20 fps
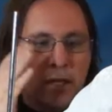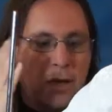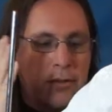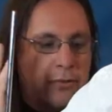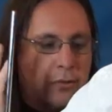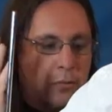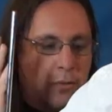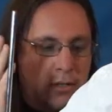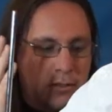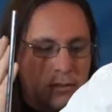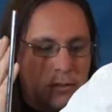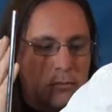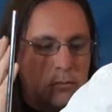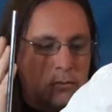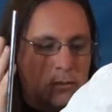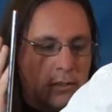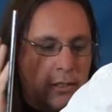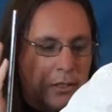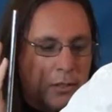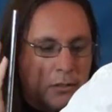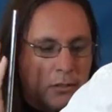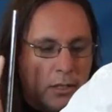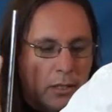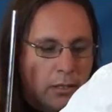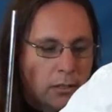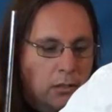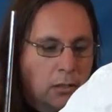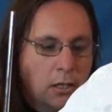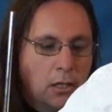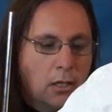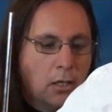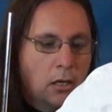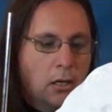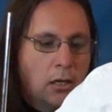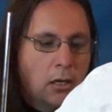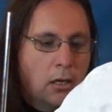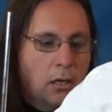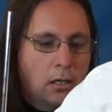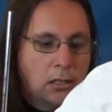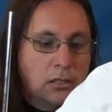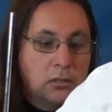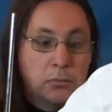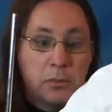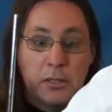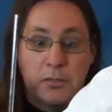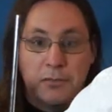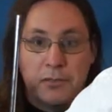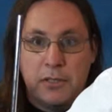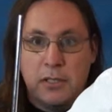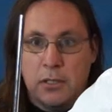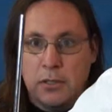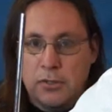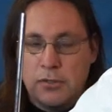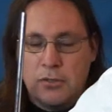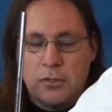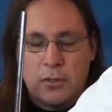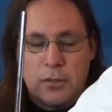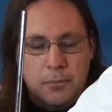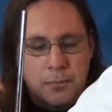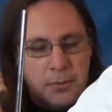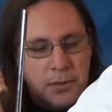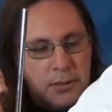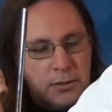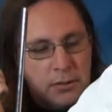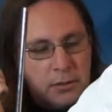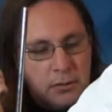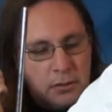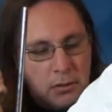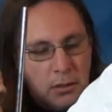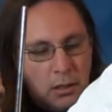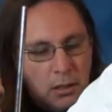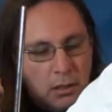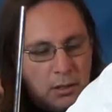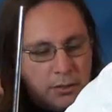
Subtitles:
otherwise it would take like 12 years to complete it.